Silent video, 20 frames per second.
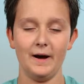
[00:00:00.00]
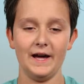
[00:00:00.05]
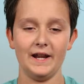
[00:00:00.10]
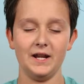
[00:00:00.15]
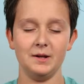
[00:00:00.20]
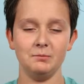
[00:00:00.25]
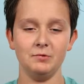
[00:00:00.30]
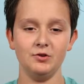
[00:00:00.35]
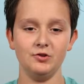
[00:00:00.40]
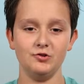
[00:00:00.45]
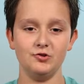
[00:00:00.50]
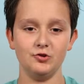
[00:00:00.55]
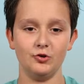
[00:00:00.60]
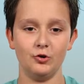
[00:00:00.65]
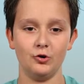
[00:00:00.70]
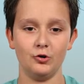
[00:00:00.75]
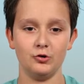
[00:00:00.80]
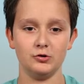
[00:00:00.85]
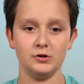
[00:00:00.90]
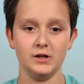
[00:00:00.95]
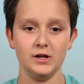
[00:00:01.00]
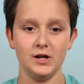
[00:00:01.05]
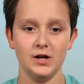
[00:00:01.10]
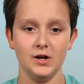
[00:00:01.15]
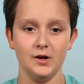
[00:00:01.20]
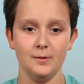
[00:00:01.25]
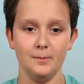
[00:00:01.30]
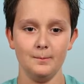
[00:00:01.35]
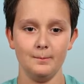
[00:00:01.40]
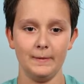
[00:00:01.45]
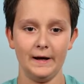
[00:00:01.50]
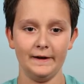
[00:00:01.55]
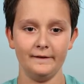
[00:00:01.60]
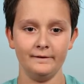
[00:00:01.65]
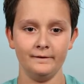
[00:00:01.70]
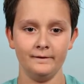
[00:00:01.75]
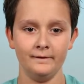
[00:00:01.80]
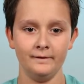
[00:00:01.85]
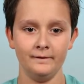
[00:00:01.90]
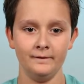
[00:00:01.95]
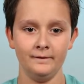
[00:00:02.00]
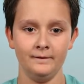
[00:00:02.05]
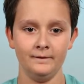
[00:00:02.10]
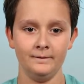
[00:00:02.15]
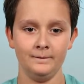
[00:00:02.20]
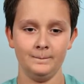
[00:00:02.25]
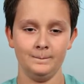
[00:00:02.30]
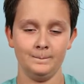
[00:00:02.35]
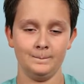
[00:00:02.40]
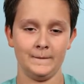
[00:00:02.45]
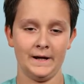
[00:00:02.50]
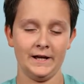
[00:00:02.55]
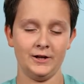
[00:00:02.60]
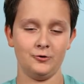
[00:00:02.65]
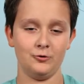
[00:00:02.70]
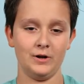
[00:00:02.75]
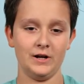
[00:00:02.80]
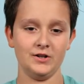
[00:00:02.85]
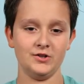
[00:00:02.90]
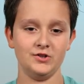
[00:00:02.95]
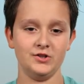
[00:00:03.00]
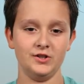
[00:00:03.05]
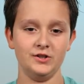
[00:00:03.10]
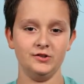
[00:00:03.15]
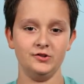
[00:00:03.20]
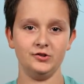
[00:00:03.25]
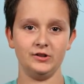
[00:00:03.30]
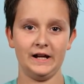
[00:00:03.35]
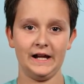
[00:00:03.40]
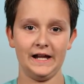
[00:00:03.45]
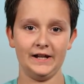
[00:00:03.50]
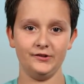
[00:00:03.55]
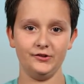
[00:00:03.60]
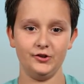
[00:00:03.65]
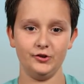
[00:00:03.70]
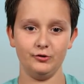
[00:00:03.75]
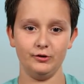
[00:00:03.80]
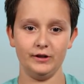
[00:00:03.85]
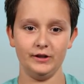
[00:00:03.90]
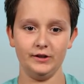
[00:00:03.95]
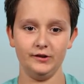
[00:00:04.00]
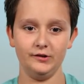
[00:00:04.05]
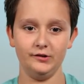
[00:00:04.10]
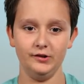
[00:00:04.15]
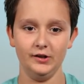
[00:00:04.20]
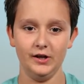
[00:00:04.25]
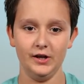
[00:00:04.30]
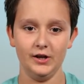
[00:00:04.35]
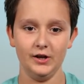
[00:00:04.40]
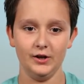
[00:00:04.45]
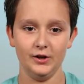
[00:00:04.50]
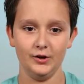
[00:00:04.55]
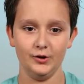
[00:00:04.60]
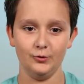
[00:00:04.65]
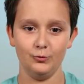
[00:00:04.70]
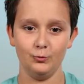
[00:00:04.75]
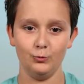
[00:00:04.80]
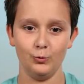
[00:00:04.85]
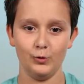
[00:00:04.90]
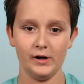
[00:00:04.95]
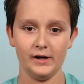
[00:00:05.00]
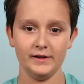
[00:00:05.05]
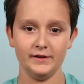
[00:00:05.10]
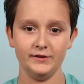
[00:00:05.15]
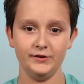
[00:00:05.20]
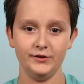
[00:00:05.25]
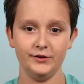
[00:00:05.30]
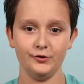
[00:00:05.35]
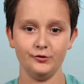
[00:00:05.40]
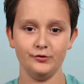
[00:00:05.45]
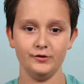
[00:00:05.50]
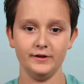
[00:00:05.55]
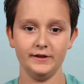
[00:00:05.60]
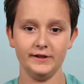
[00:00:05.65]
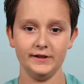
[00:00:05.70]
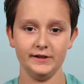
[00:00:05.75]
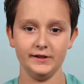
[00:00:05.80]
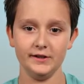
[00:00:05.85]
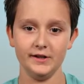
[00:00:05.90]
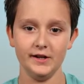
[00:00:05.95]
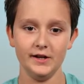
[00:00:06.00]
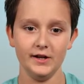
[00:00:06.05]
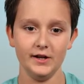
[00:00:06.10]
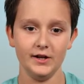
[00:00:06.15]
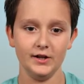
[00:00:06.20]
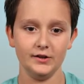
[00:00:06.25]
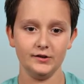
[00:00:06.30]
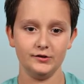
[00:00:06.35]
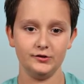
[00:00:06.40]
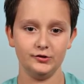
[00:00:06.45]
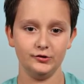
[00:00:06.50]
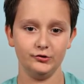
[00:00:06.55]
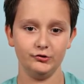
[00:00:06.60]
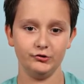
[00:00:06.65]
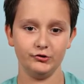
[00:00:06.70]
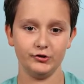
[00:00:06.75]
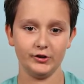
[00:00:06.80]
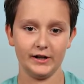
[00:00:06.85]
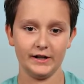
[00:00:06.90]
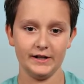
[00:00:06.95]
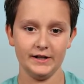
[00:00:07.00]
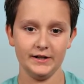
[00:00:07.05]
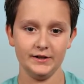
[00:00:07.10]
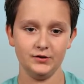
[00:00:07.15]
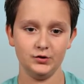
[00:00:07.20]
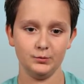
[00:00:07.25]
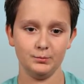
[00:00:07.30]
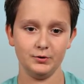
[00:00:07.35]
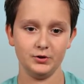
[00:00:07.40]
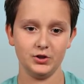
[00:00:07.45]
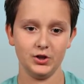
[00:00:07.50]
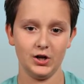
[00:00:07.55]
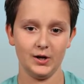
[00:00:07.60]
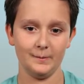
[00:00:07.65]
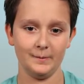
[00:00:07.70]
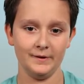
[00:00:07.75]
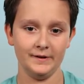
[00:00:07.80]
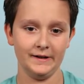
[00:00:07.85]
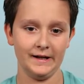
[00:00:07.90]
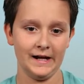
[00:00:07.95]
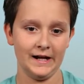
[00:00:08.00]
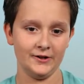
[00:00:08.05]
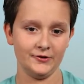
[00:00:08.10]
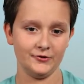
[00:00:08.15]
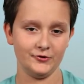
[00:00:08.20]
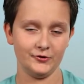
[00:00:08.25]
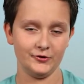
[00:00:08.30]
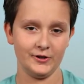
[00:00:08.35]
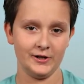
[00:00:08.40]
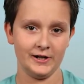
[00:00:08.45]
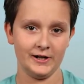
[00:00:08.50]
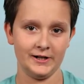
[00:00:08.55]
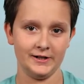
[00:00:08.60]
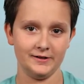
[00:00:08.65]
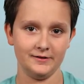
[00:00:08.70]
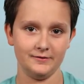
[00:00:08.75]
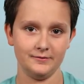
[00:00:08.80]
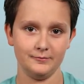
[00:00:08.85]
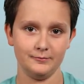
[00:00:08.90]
My name is Joel. My my question to ask you is what do you need to study to become an astronaut?